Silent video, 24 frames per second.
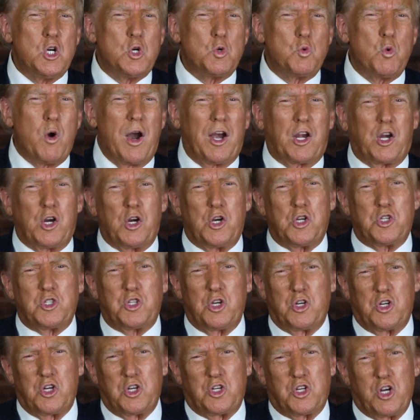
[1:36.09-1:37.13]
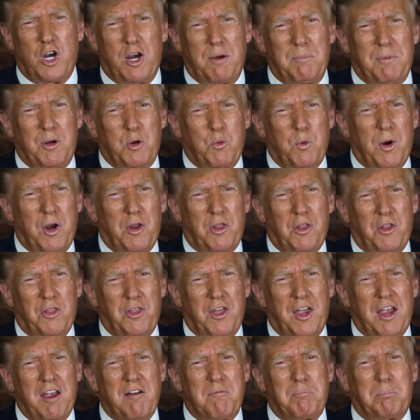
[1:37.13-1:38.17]
records to determine whether
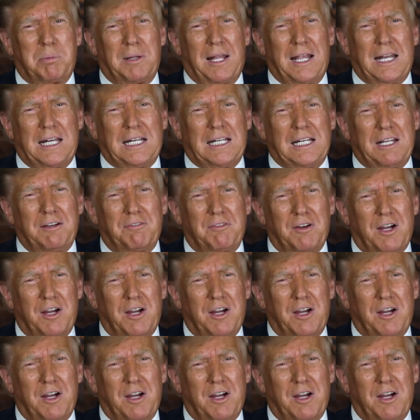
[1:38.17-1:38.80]
they have blatantly